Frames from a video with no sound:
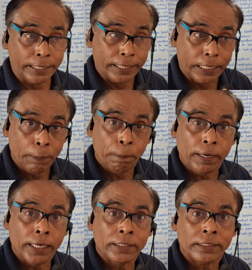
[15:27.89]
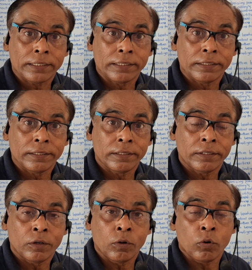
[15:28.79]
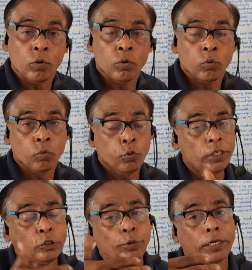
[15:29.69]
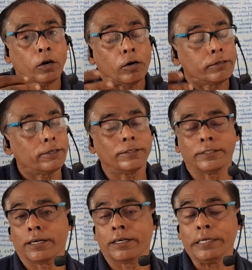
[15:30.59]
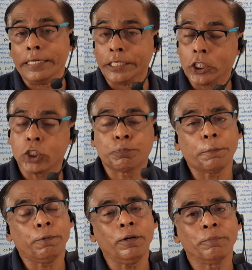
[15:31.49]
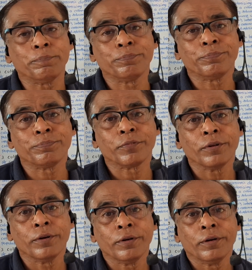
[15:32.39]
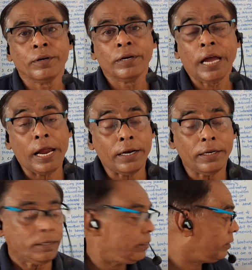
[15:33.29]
in a place which were under the indigenous people. And